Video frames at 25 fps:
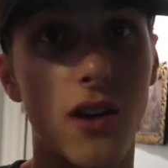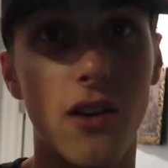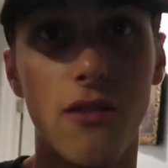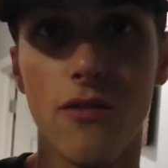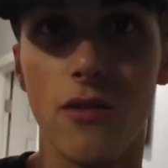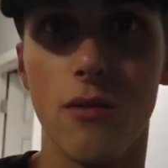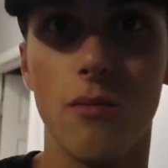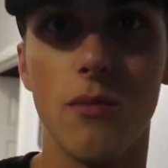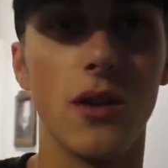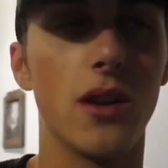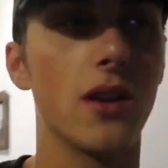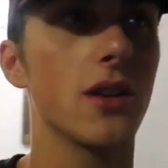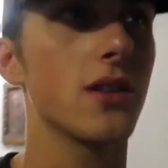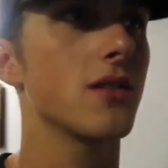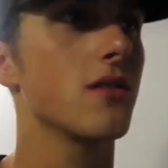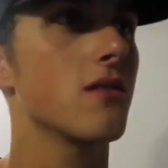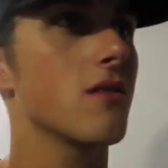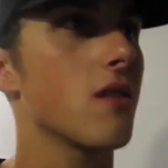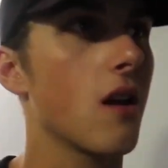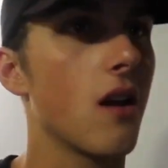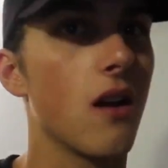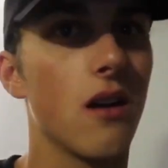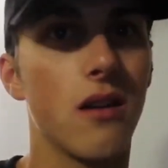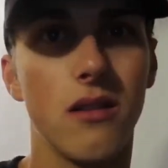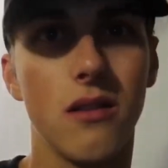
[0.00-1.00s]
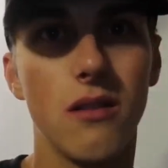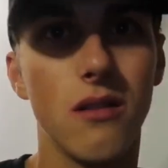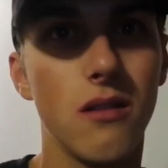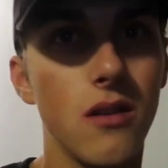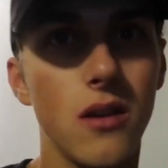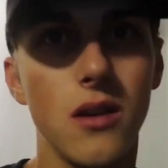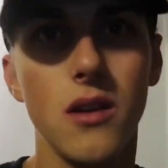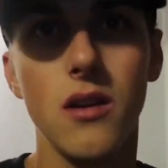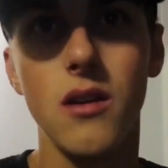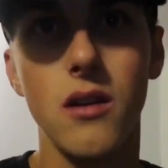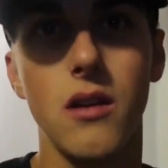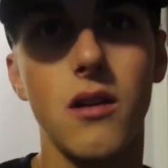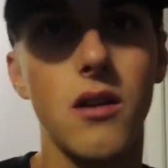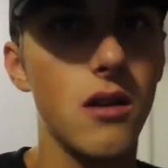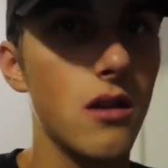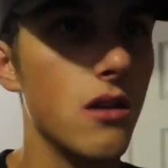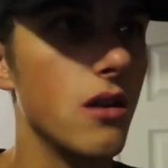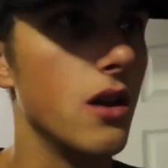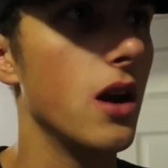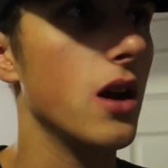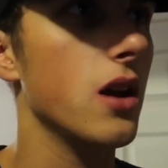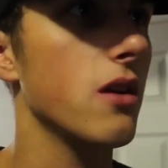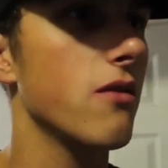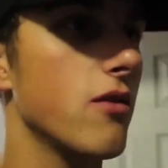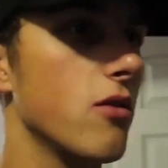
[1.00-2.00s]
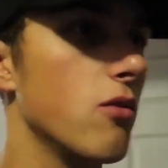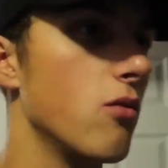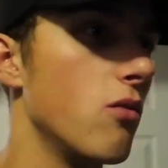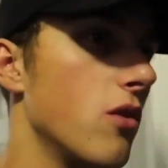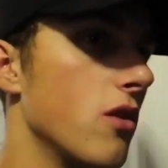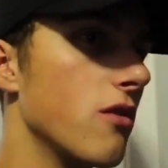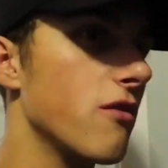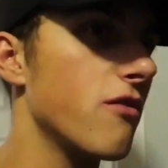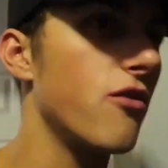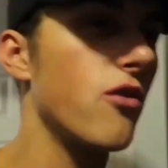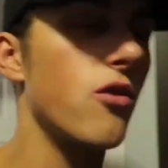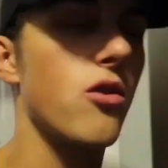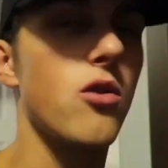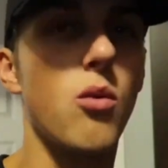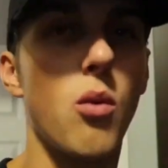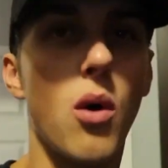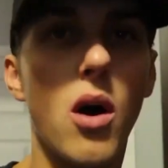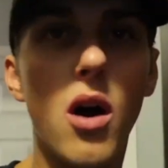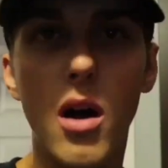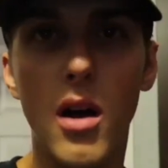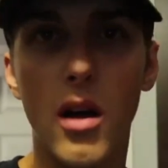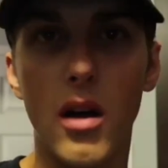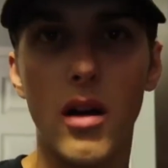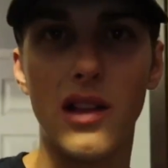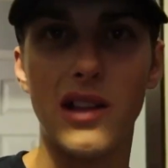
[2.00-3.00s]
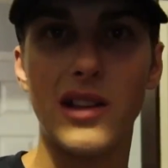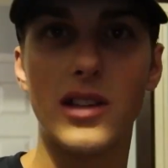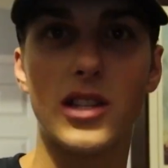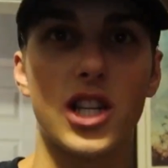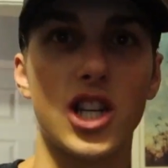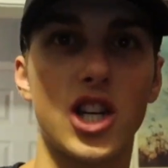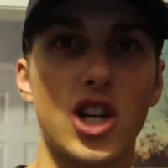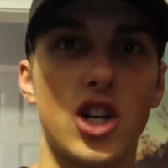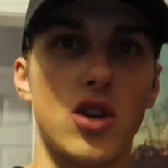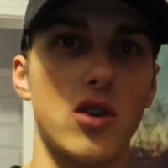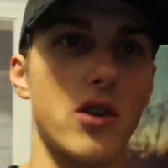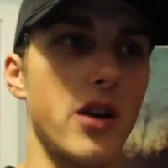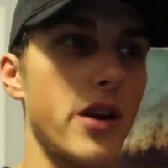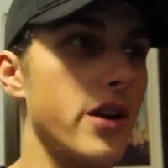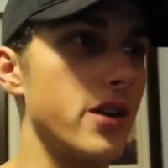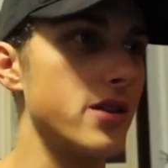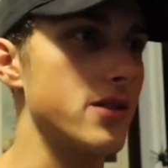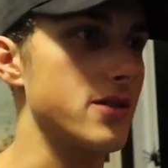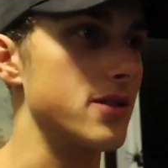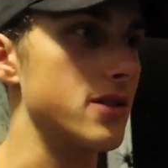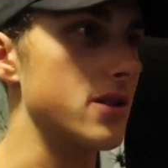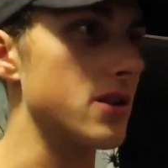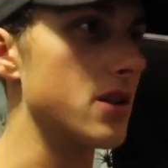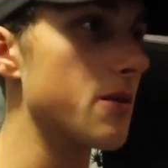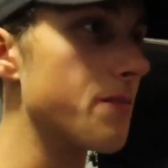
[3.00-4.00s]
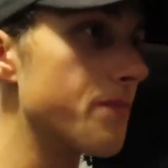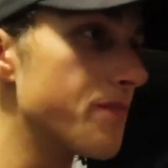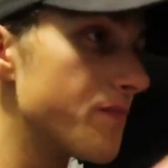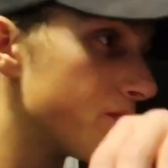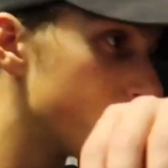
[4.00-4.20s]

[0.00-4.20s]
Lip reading: of them, and I still got not even one full wall. That's crazy.